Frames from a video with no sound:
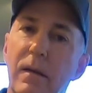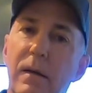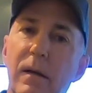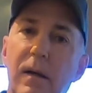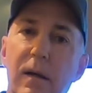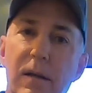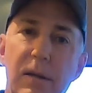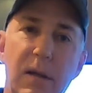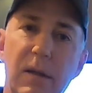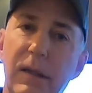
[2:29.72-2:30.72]
The
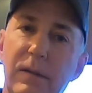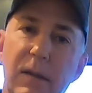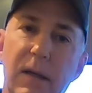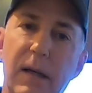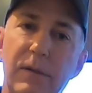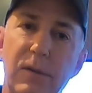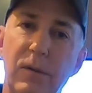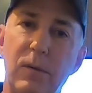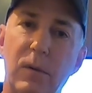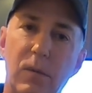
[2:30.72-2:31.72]
Elite
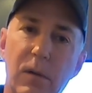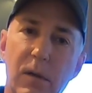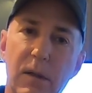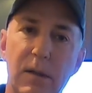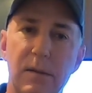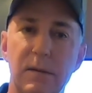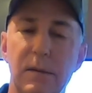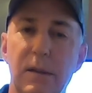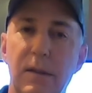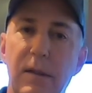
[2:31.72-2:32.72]
TI2 will work,
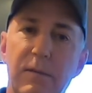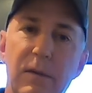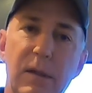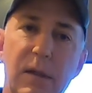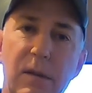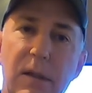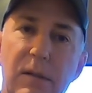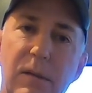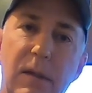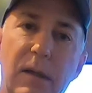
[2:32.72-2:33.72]
and even the
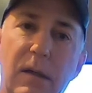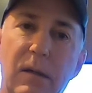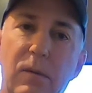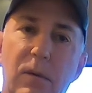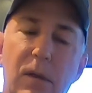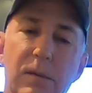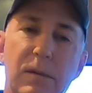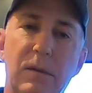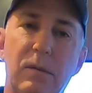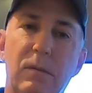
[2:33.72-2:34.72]
Elite TI will
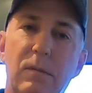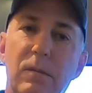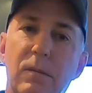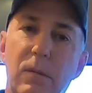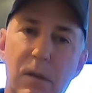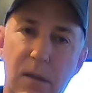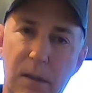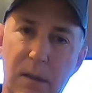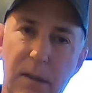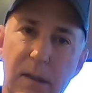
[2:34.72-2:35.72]
also
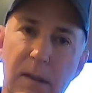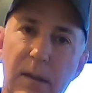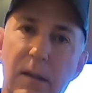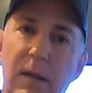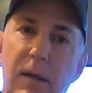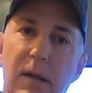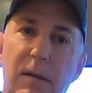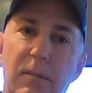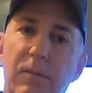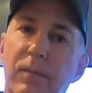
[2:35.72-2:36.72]
work.
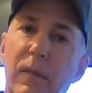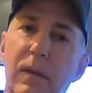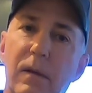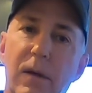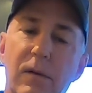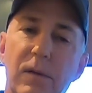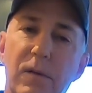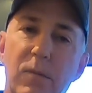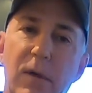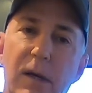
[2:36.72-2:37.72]
Under the
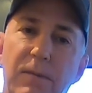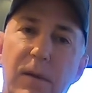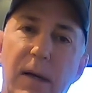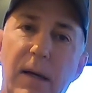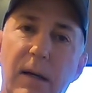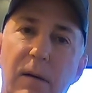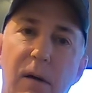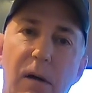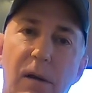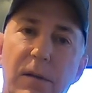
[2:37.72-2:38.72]
Simrad flag,
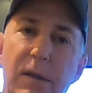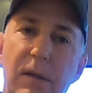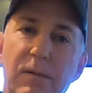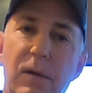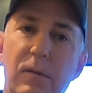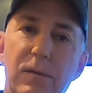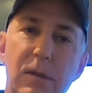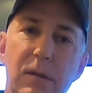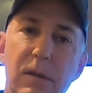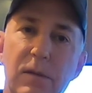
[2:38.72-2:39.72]
all of the Evo
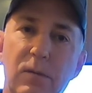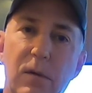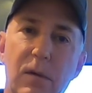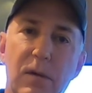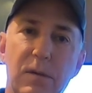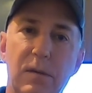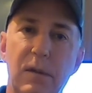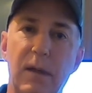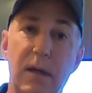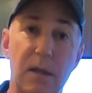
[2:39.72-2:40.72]
series works,
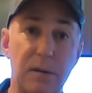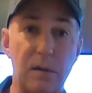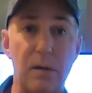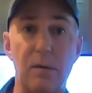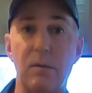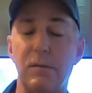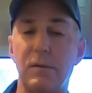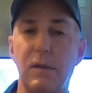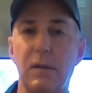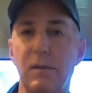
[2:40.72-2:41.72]
the NSO
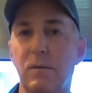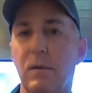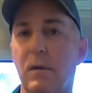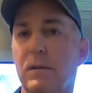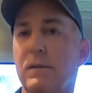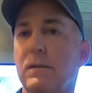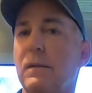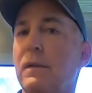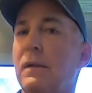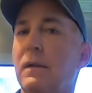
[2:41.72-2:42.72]
series works,
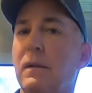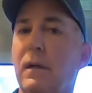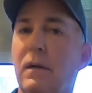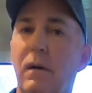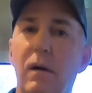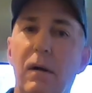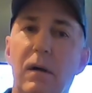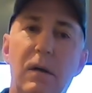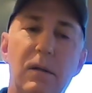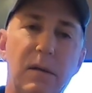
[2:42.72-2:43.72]
and
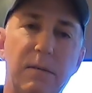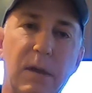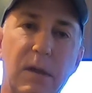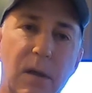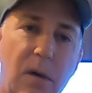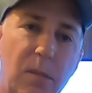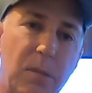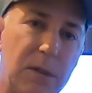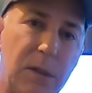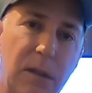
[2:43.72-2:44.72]
all of the Go
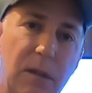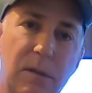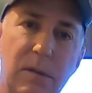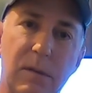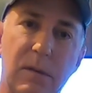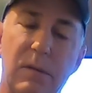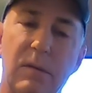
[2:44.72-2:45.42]
machines